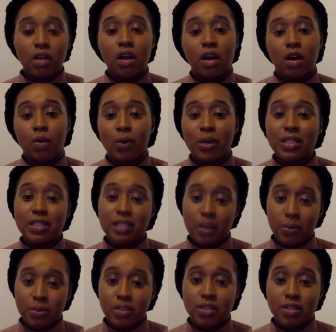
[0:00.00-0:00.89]
Wednesday
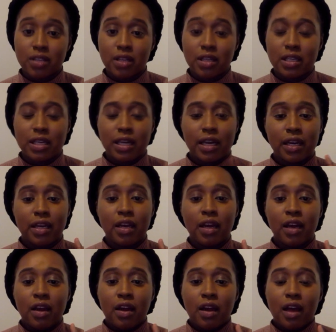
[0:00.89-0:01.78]
was a study day,
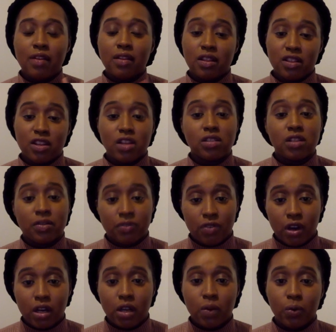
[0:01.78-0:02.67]
and then Thursday,
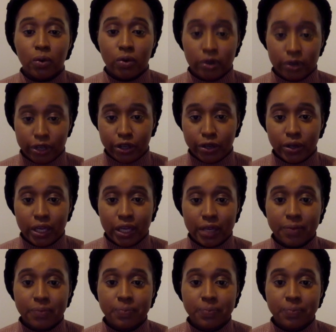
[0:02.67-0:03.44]
Friday we were in uni.